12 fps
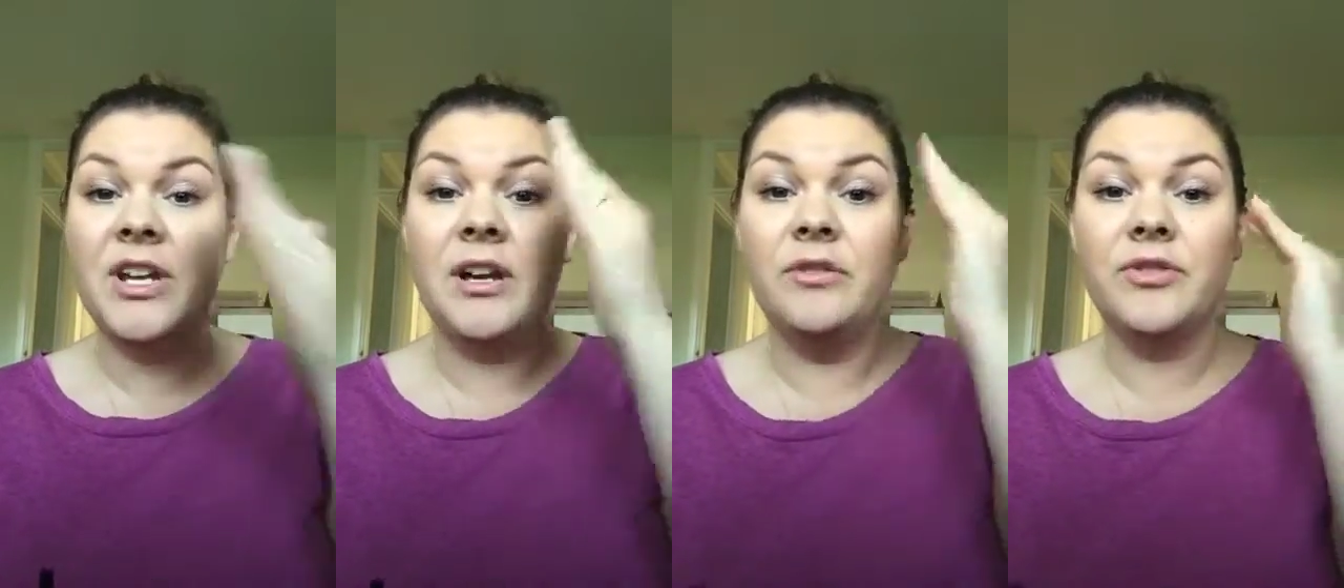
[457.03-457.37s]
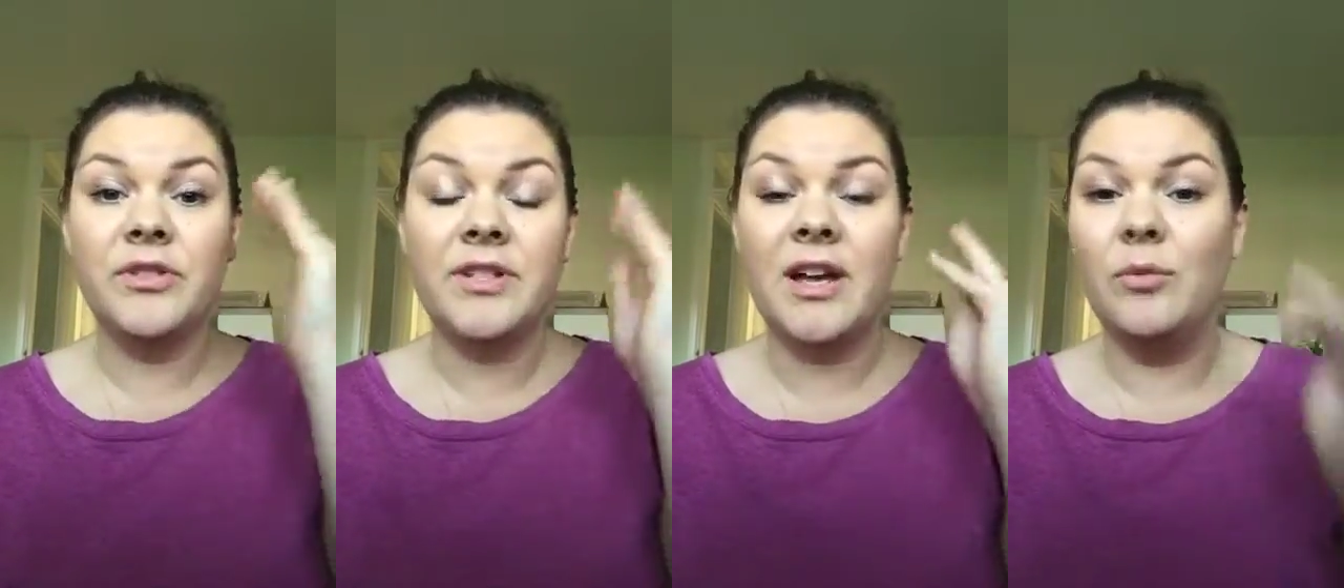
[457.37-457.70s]
gel
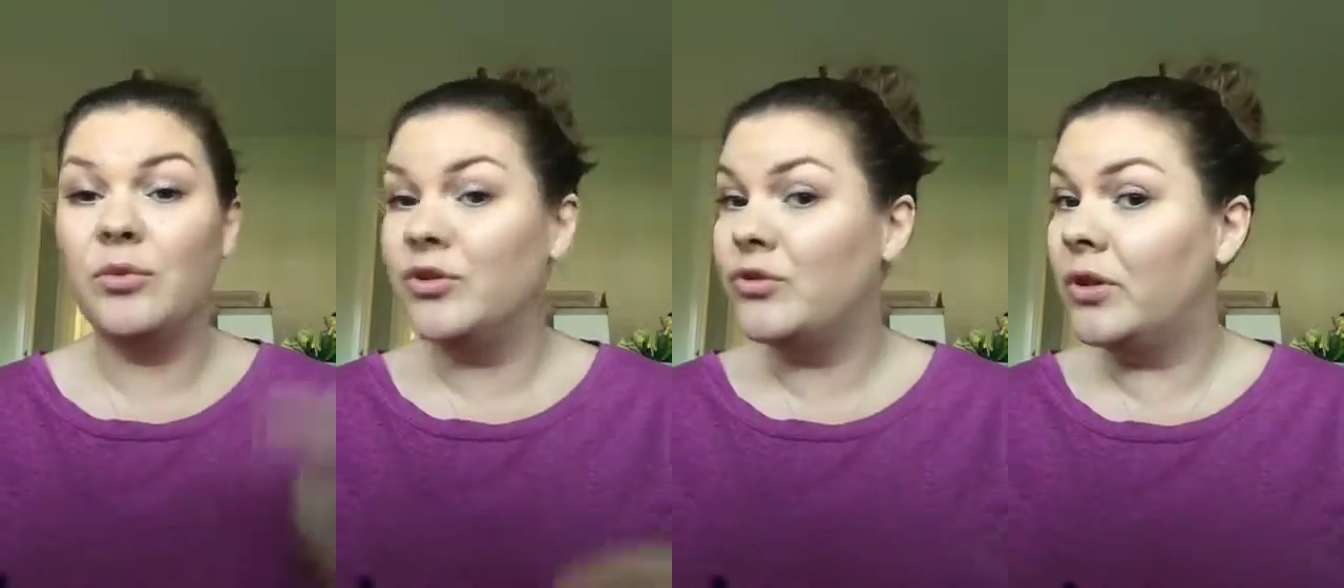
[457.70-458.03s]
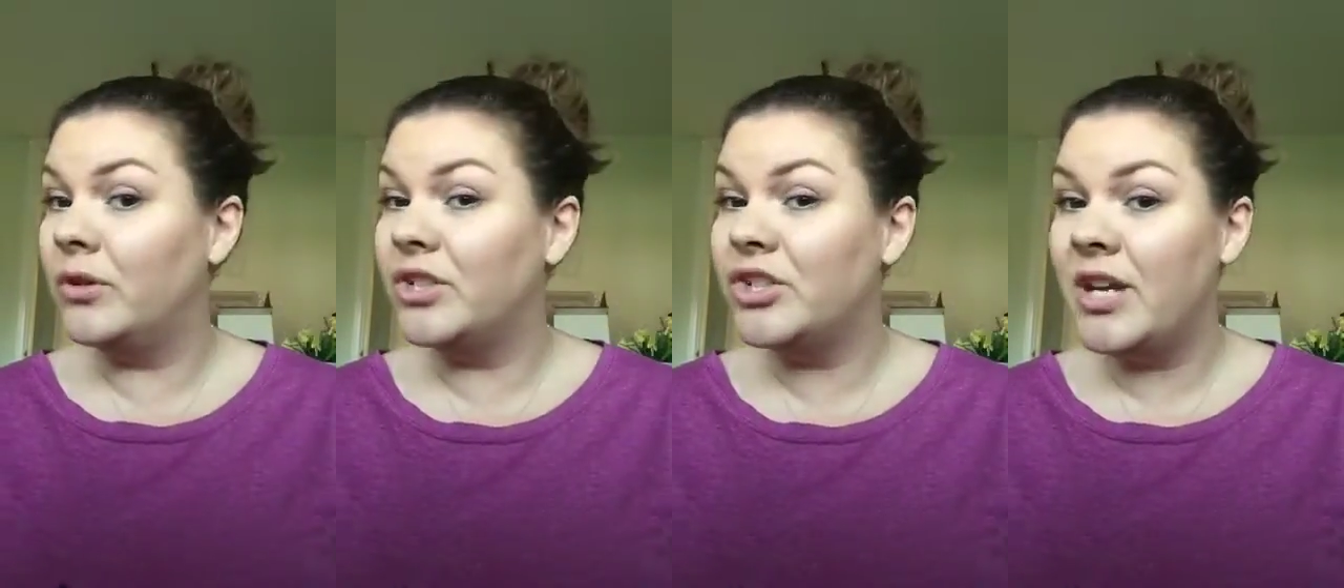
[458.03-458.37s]
just to help
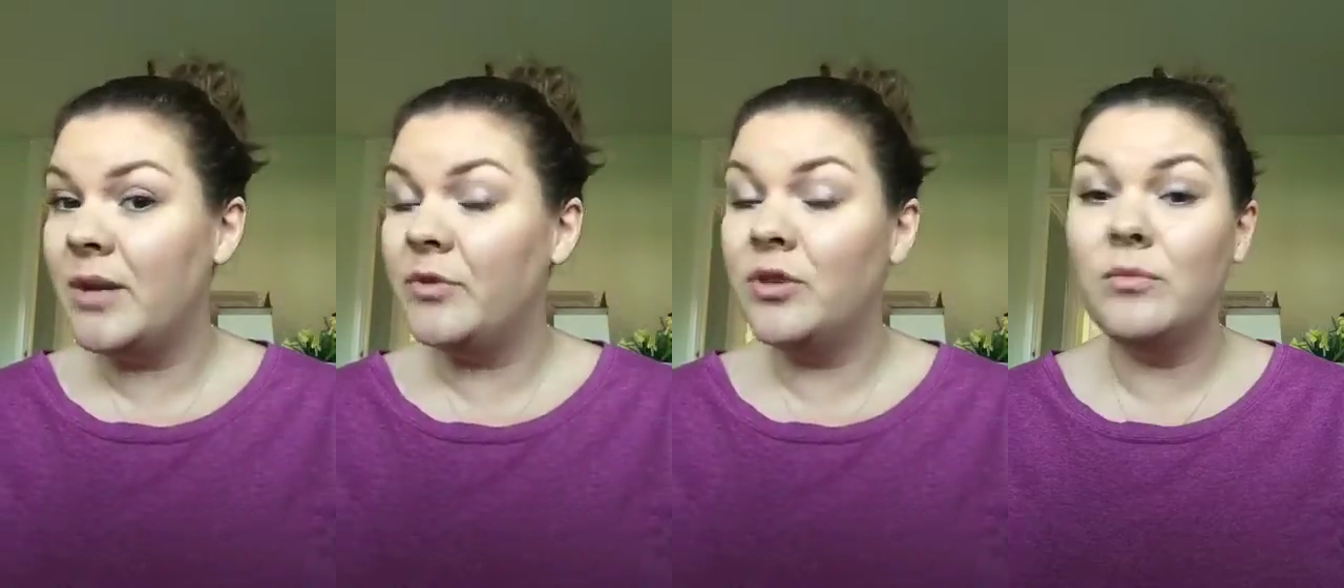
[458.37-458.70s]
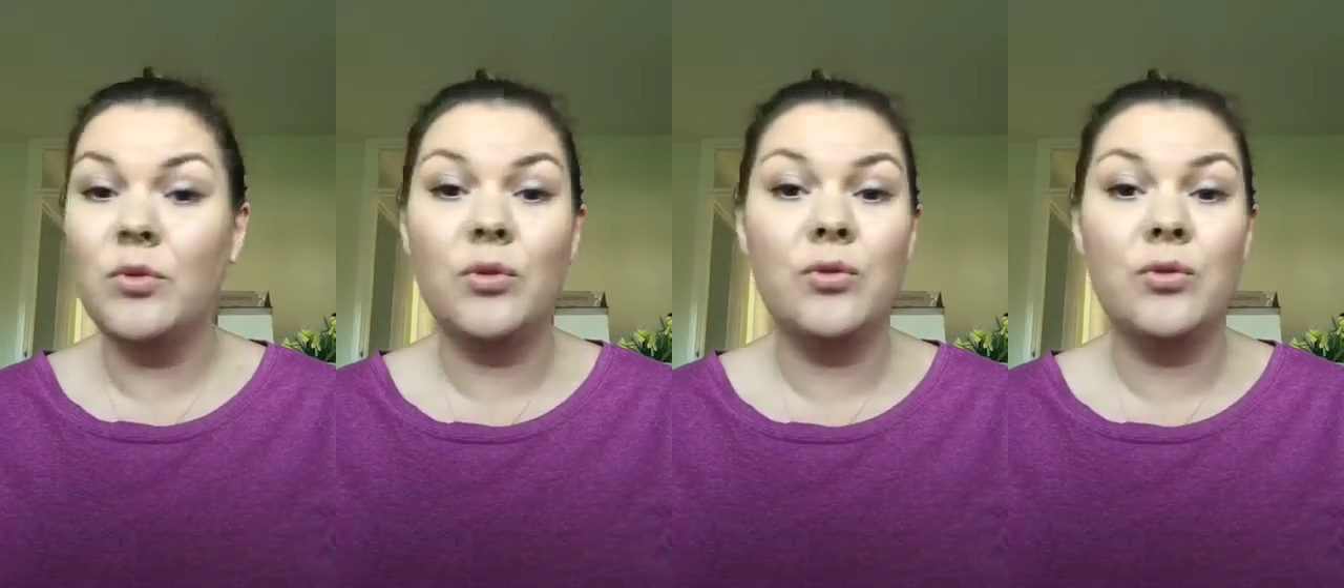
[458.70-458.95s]
control and shape them,